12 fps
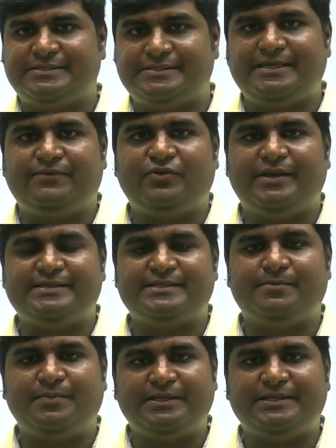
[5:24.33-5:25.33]
Say for
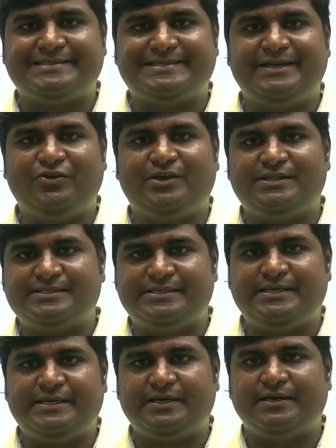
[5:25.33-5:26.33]
example, in the slide you can
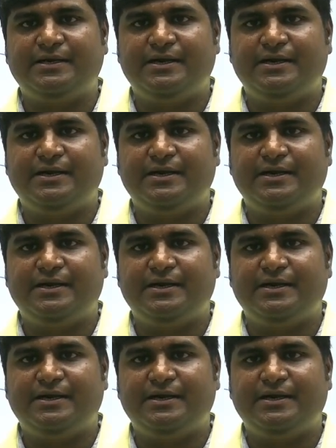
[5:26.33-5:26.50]
see